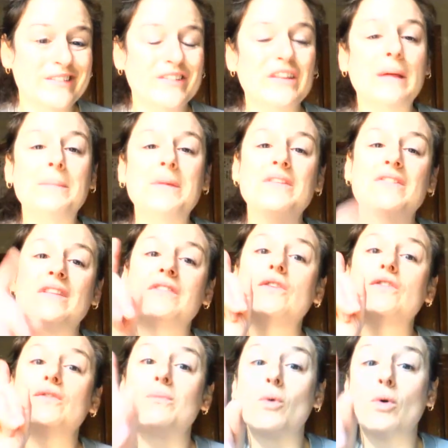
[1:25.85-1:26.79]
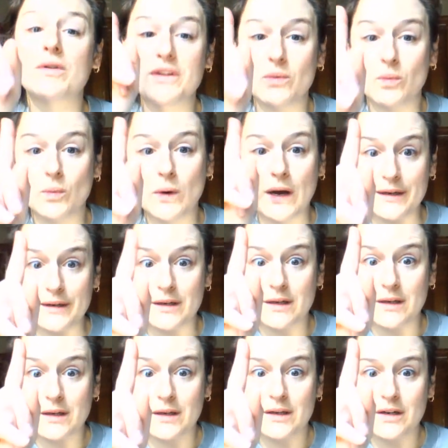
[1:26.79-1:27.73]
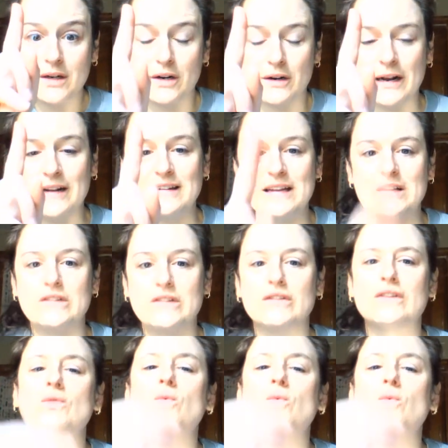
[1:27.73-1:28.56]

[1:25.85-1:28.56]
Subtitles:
so that means that there's more than one correct answer.